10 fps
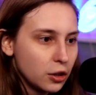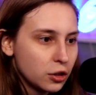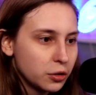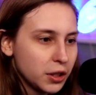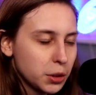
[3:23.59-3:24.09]

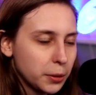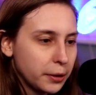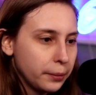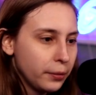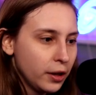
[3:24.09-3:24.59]
So this
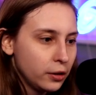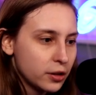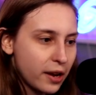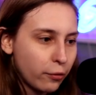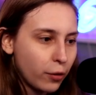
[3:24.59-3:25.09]
one
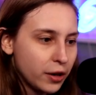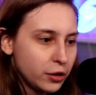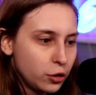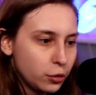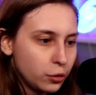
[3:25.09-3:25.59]
does have
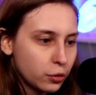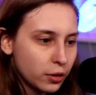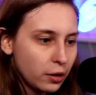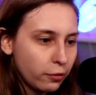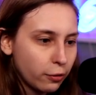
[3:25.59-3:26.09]
1, 2,
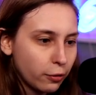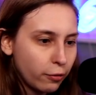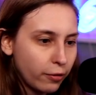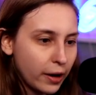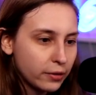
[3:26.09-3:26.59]
3,
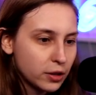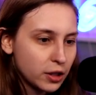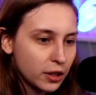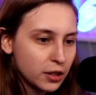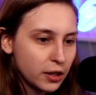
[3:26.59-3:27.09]
4, 5,
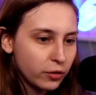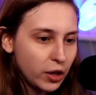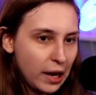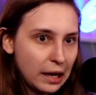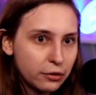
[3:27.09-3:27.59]
6,
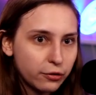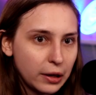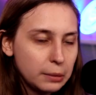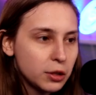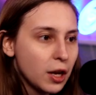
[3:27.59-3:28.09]
7, 8
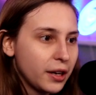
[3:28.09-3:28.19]
frames.